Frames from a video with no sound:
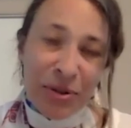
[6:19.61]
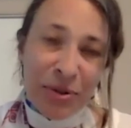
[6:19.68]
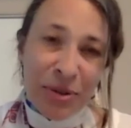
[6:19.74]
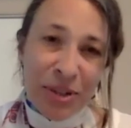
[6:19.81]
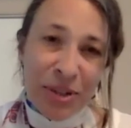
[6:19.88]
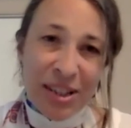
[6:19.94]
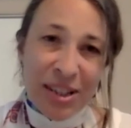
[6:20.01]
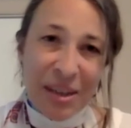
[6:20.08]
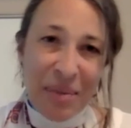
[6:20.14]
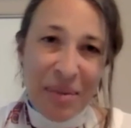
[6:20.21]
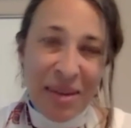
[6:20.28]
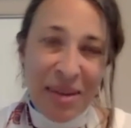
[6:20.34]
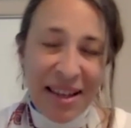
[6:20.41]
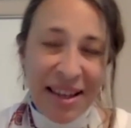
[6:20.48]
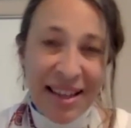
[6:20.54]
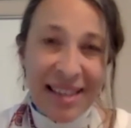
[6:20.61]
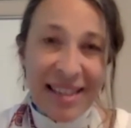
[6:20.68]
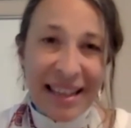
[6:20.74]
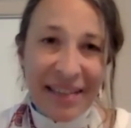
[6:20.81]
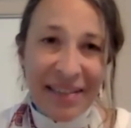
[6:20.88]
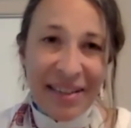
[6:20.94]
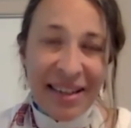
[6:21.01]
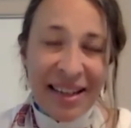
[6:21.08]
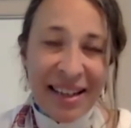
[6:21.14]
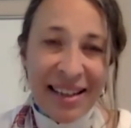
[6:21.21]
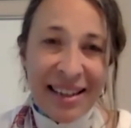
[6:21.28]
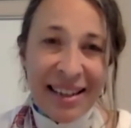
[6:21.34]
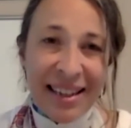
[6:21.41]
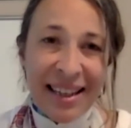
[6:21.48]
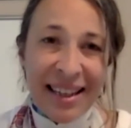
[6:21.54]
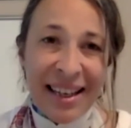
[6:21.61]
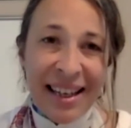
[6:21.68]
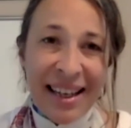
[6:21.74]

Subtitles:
which is something that is evidently